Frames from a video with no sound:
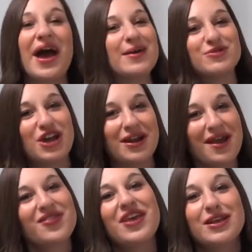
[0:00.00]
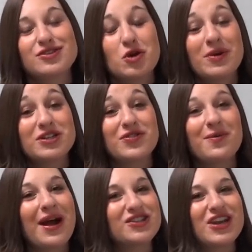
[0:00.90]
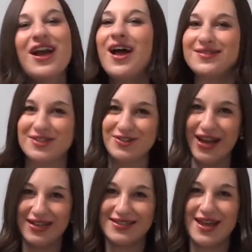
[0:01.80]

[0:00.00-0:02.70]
I'm Jenna. Thanks so much for watching. Until next